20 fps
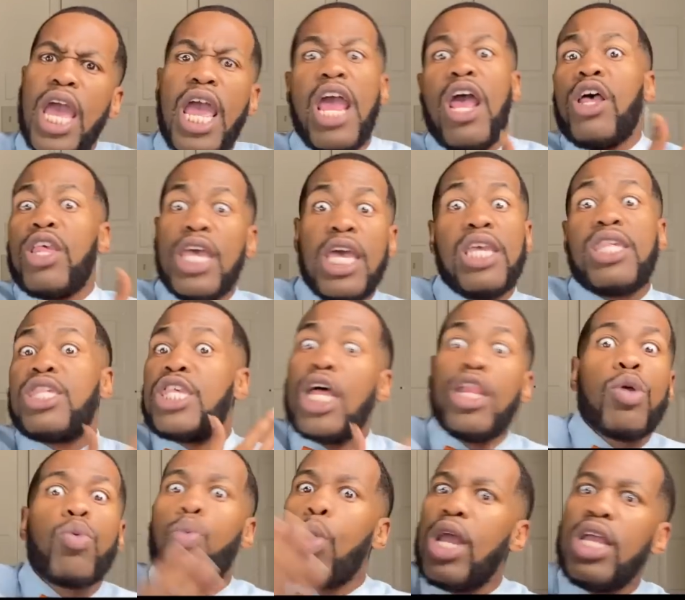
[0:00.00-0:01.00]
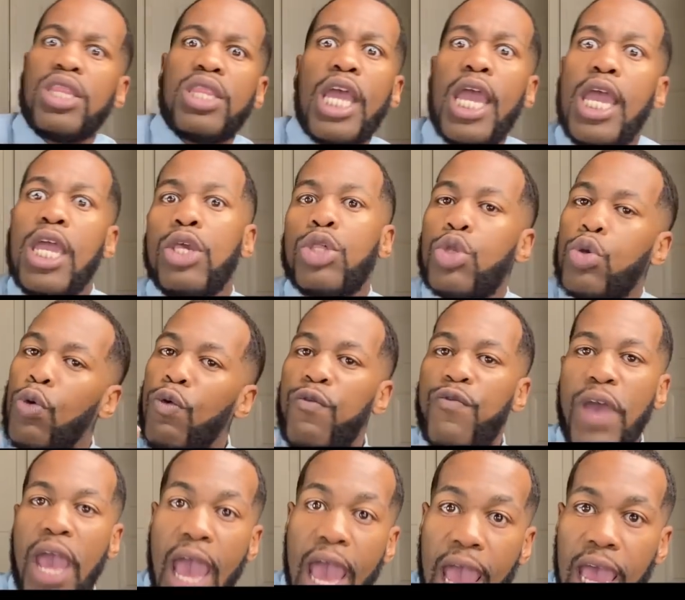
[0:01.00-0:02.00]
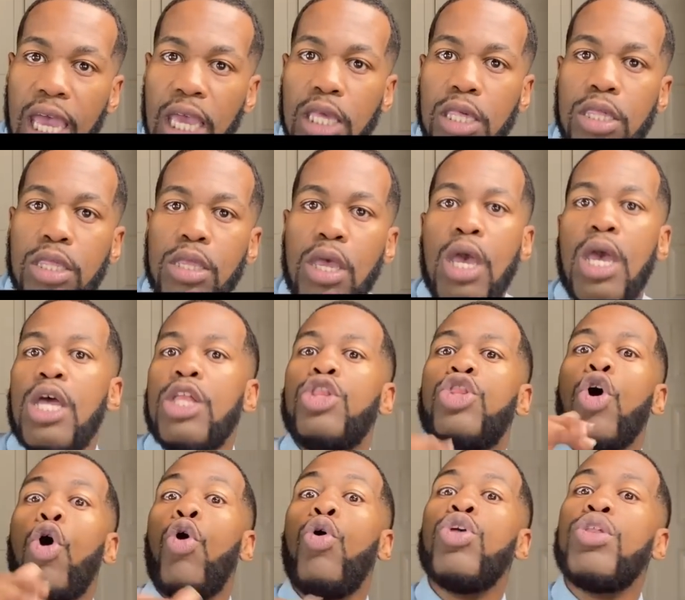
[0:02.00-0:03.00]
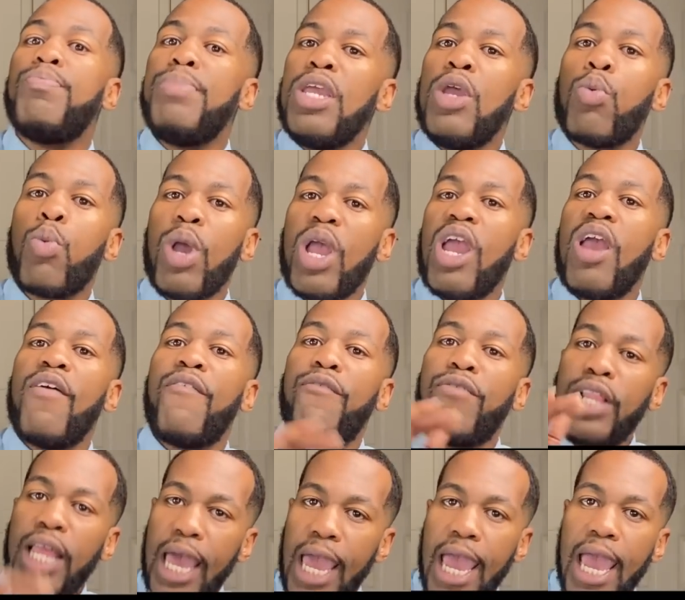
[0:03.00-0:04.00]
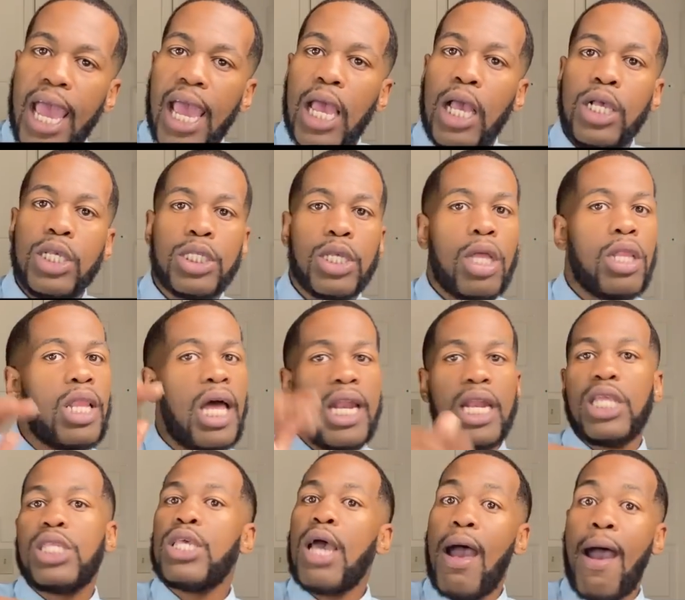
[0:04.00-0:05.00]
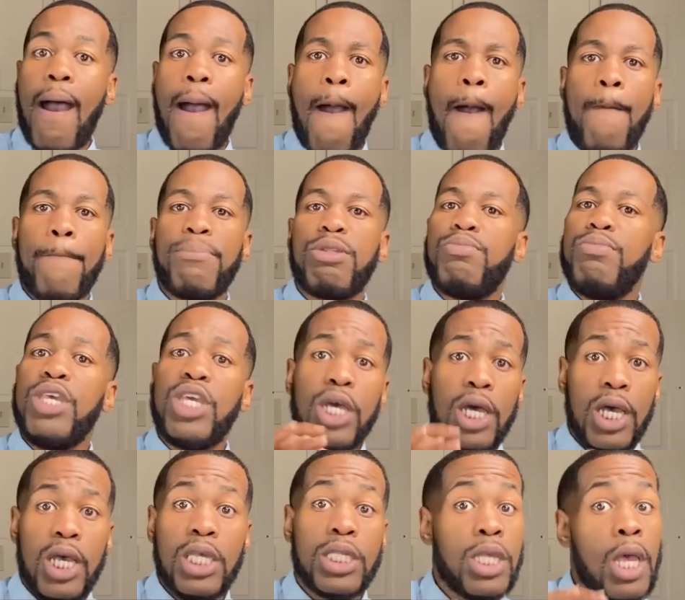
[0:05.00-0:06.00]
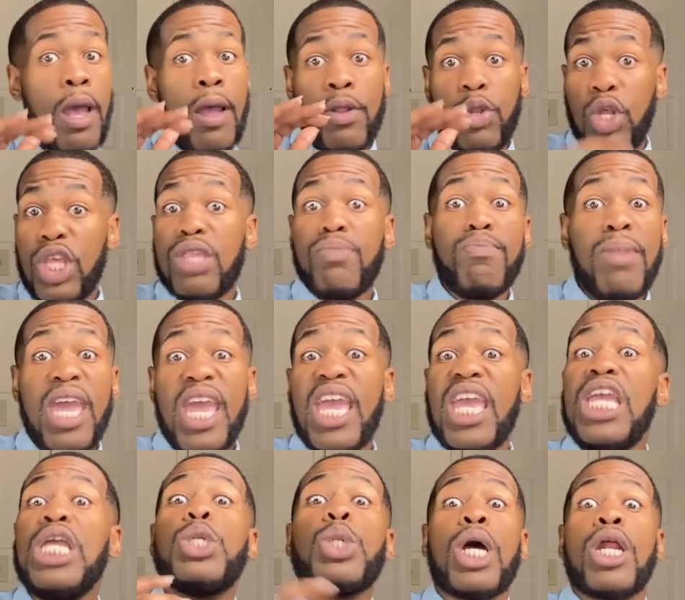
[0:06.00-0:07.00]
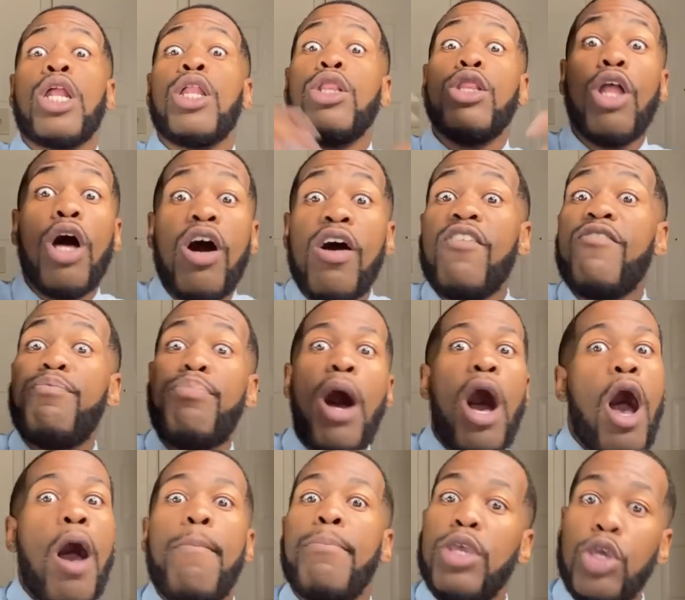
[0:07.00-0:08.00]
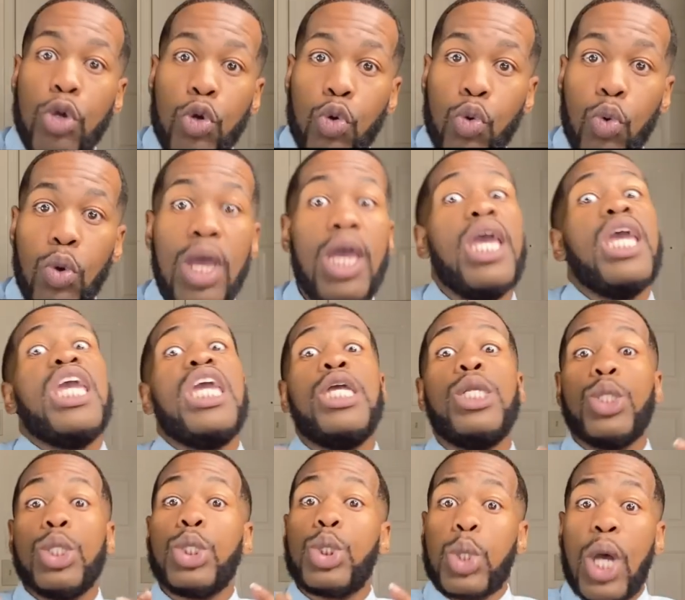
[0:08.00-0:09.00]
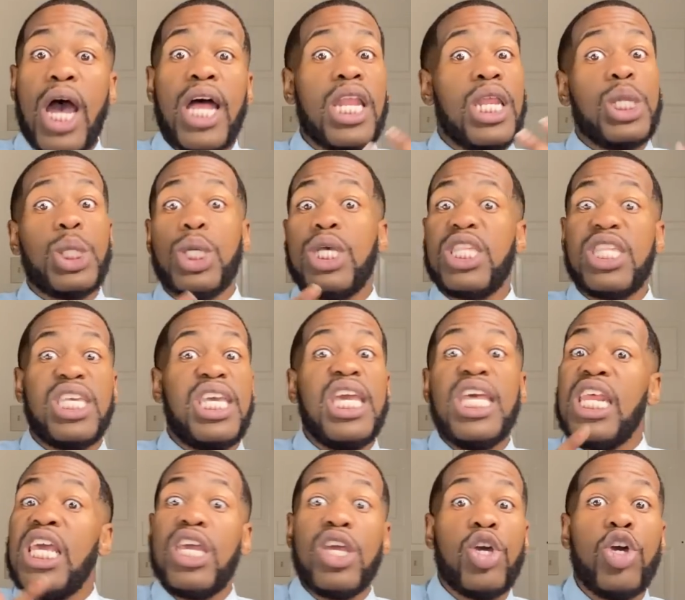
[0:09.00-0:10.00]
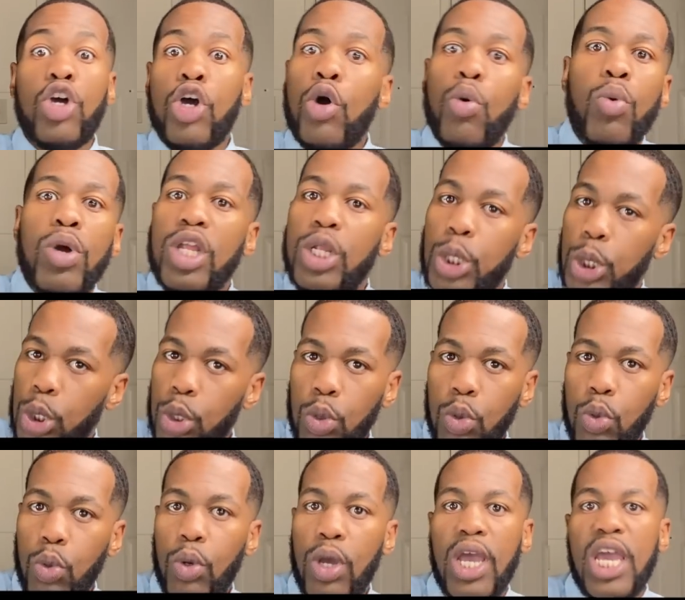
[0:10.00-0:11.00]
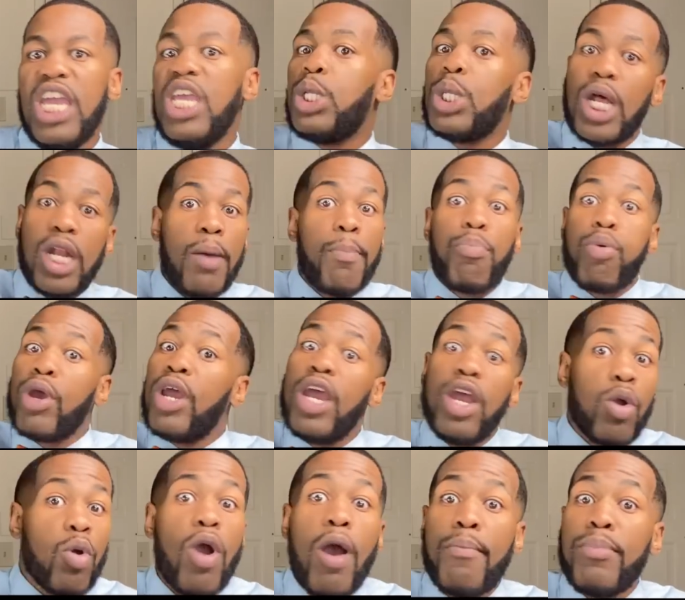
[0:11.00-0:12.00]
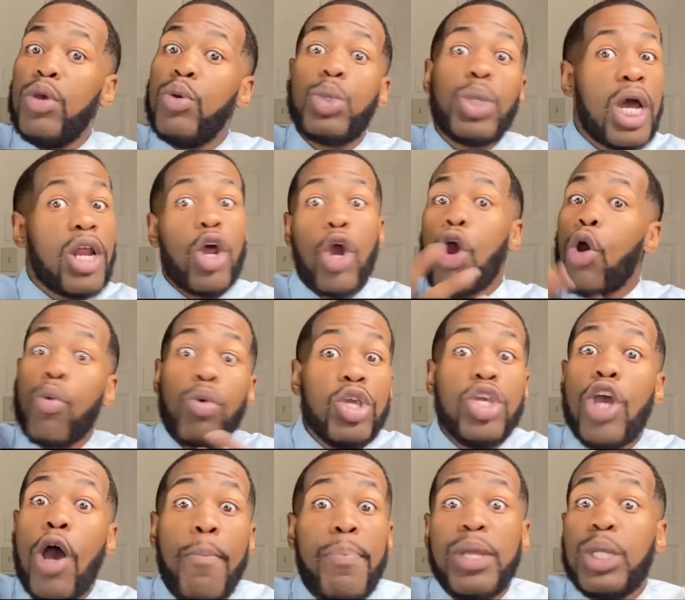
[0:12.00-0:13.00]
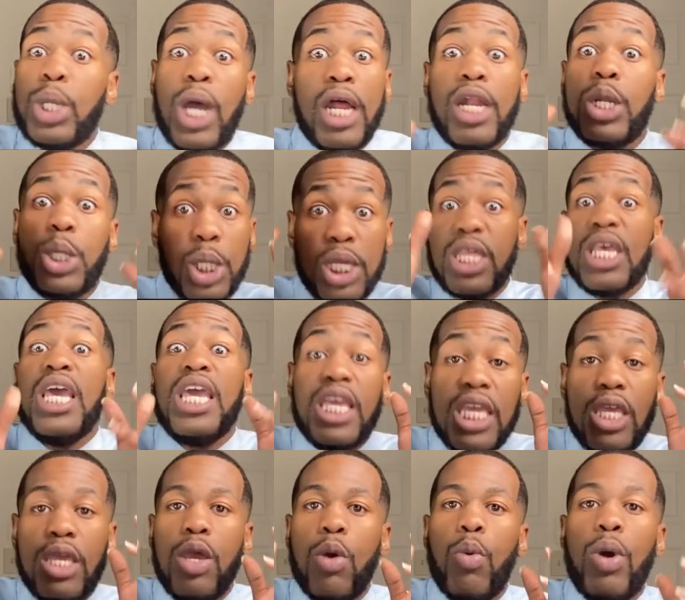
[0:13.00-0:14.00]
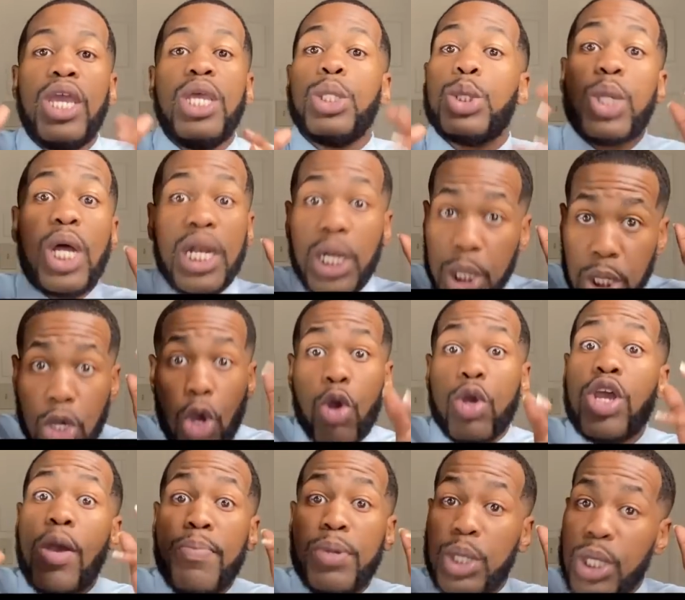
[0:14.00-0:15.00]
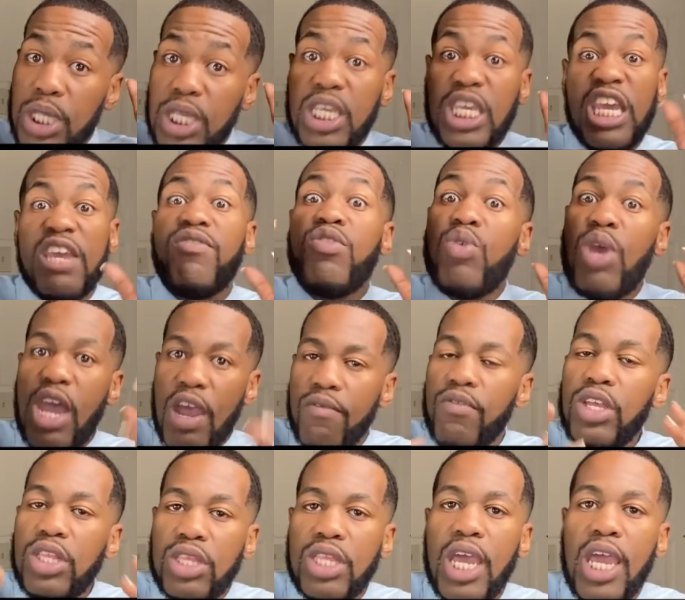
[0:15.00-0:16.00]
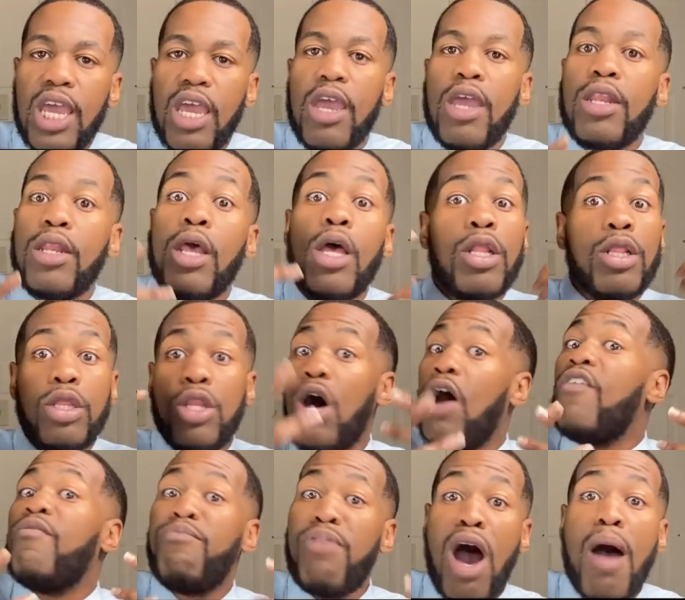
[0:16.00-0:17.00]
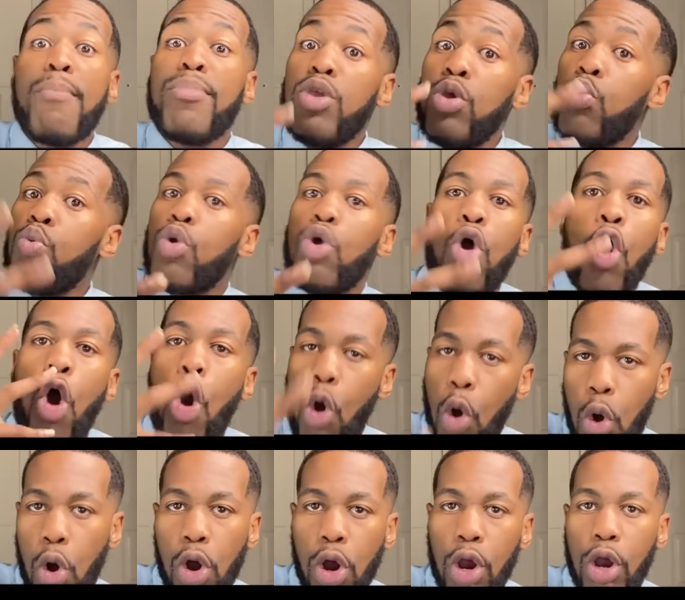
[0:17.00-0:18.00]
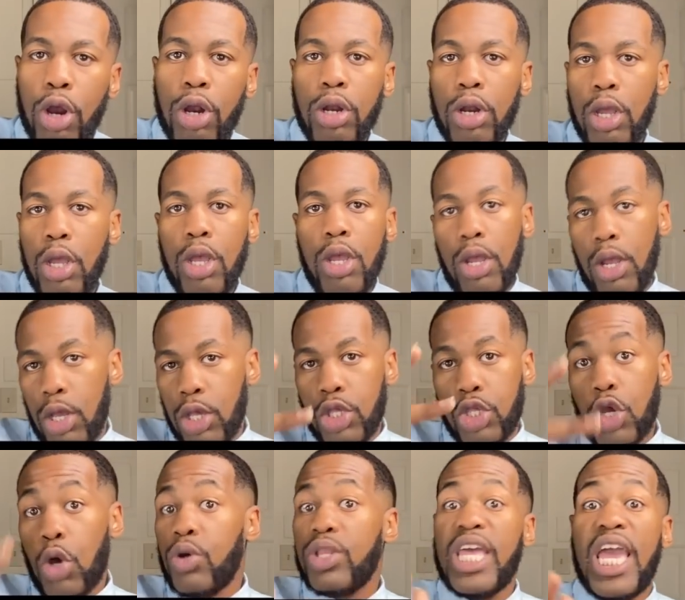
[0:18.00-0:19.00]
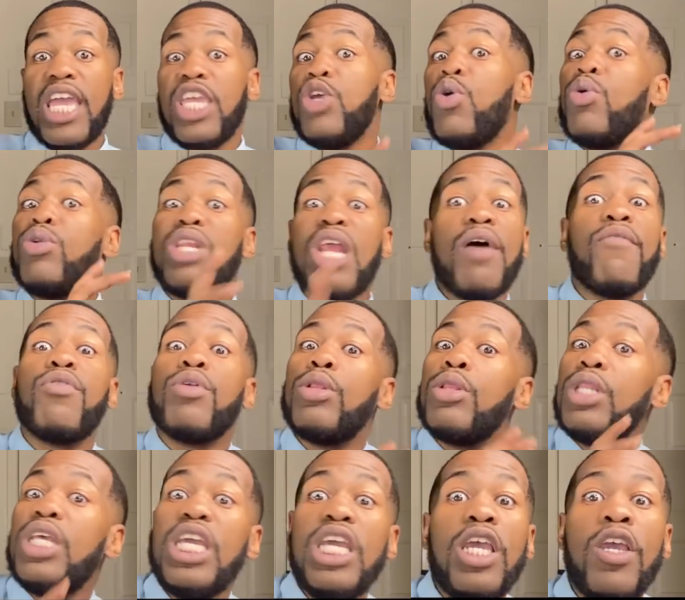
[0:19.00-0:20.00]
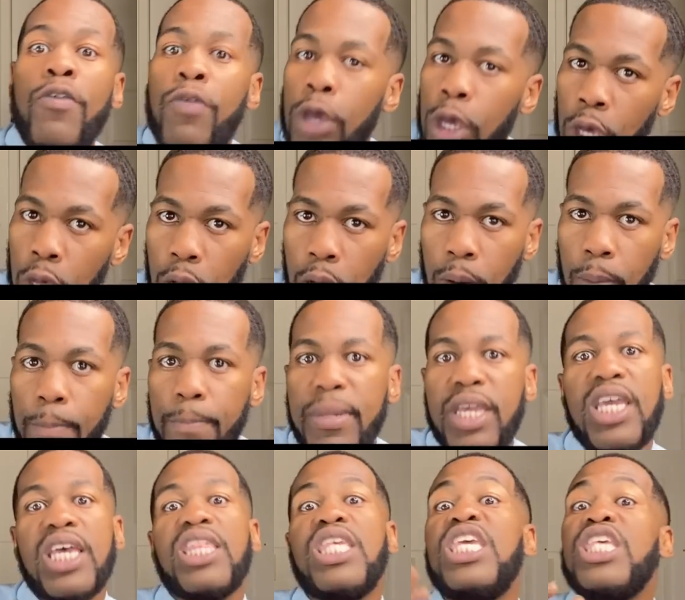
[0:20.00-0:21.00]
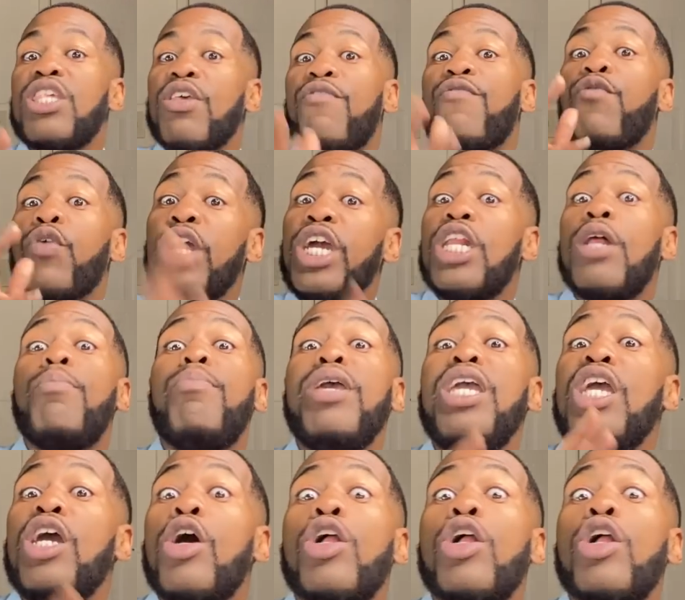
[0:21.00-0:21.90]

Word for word: uh, accelerate things too fast those be red flags a lot of times because this man he trying to love bomb you he just trying to just get in good with you he trying to breadcrumb you trying to hurry you up and trying to just well he's just trying to just hurry up and just give you everything and love bomb you real hard so that you'll never leave him because he's afraid of being